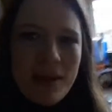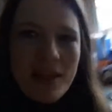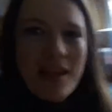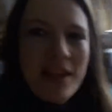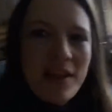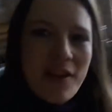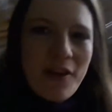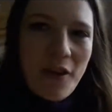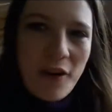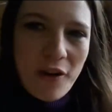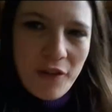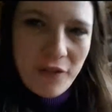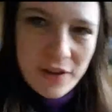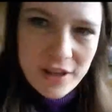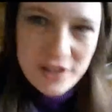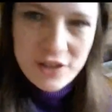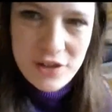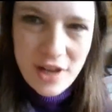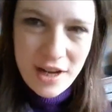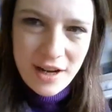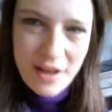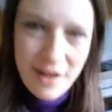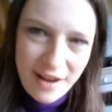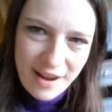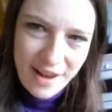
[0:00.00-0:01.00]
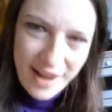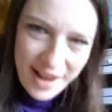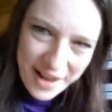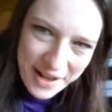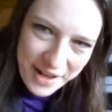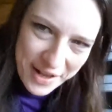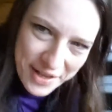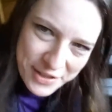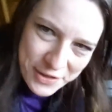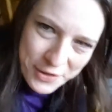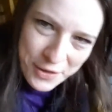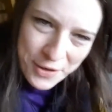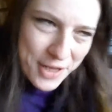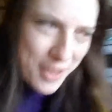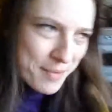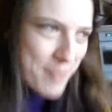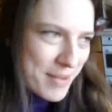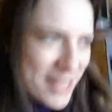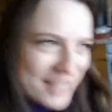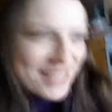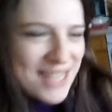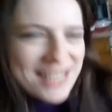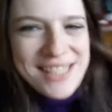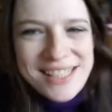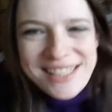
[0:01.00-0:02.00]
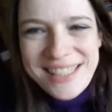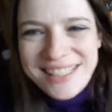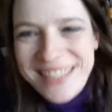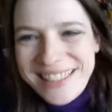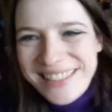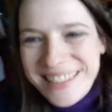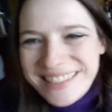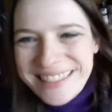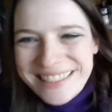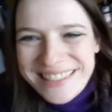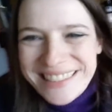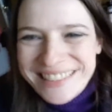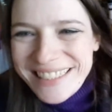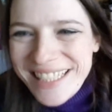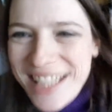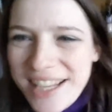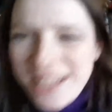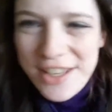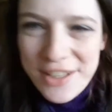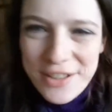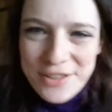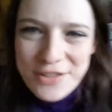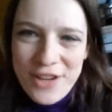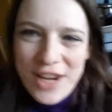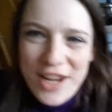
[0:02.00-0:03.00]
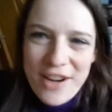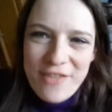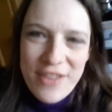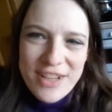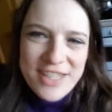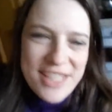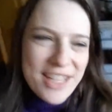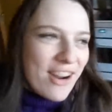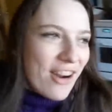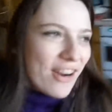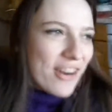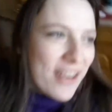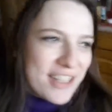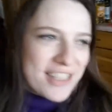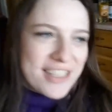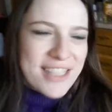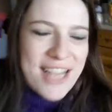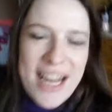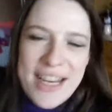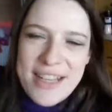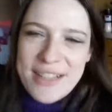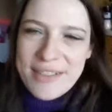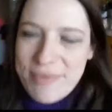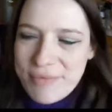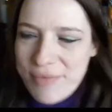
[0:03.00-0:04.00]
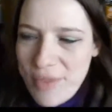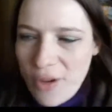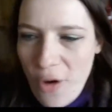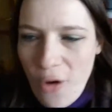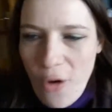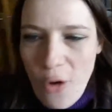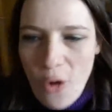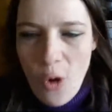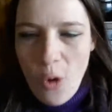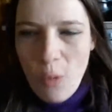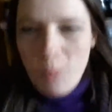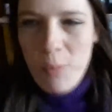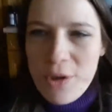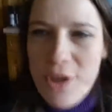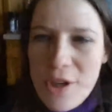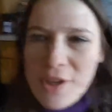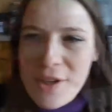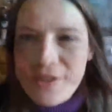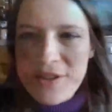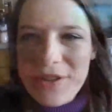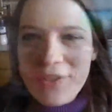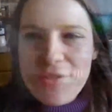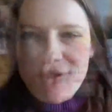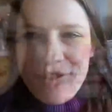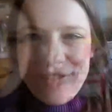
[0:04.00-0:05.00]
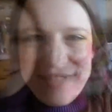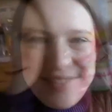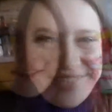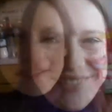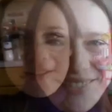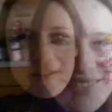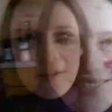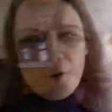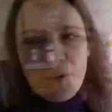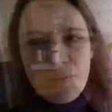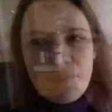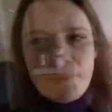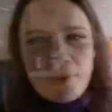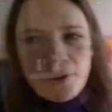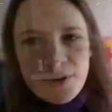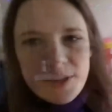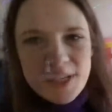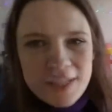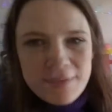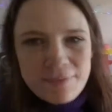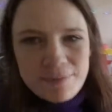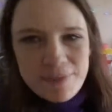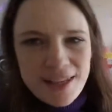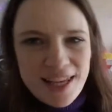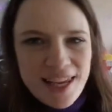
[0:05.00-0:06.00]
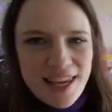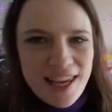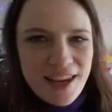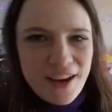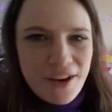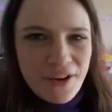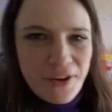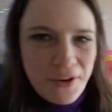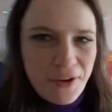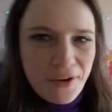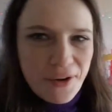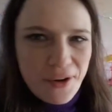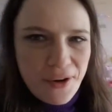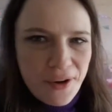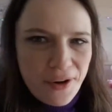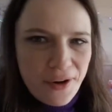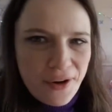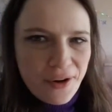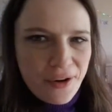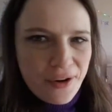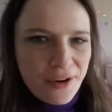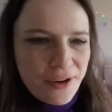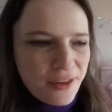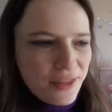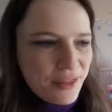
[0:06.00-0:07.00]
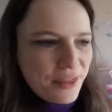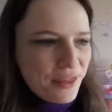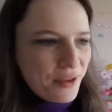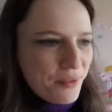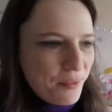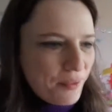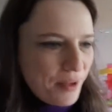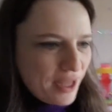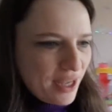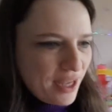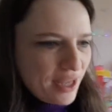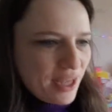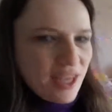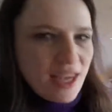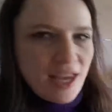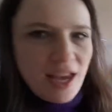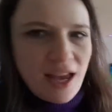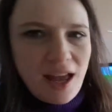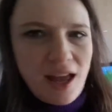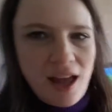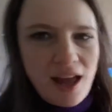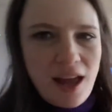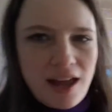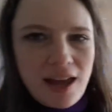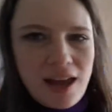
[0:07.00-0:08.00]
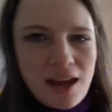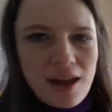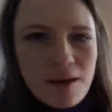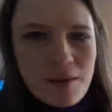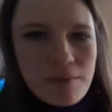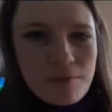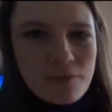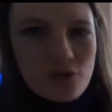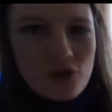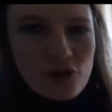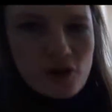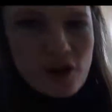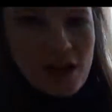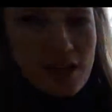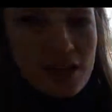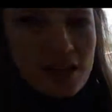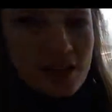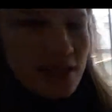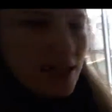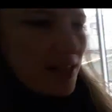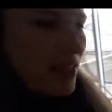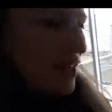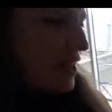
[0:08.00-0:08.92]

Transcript: being in the office, trying to sort the business. Trying to fix a car instead. All productive. So, Bodhi's playing on the Wii. I am trying to